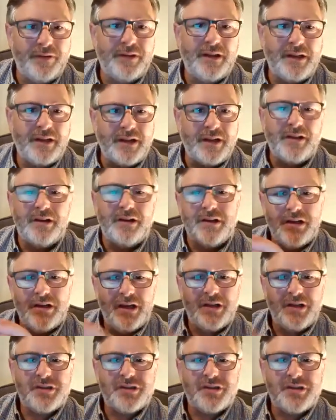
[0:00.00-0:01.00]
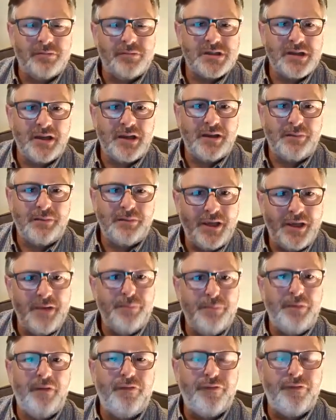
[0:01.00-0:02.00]
Like a, it's almost like
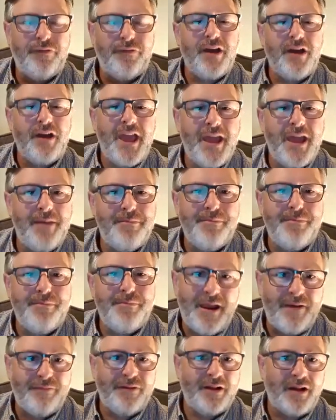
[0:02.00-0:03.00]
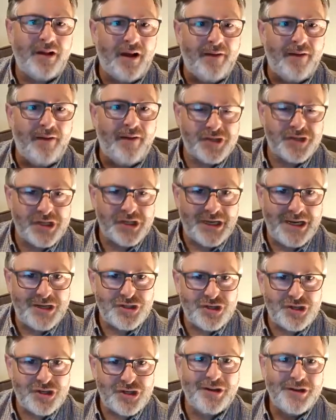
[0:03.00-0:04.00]
people frame every
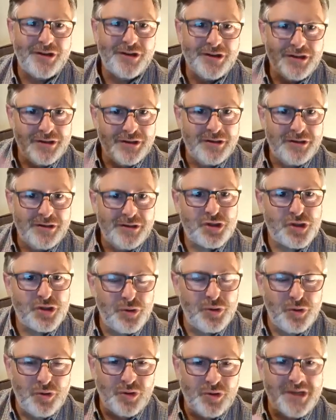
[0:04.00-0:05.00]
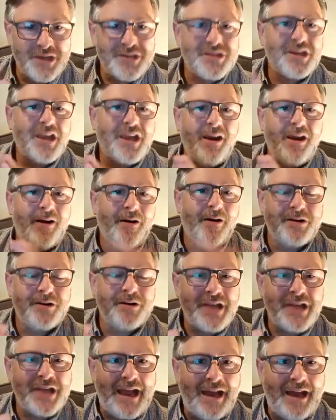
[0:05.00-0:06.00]
conversation through this carer's
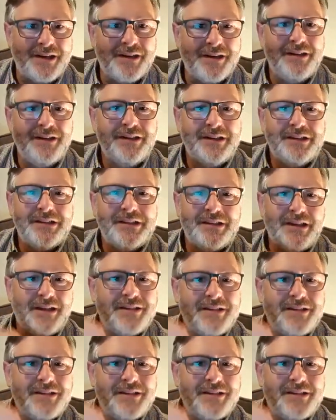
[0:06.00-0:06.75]
hat, and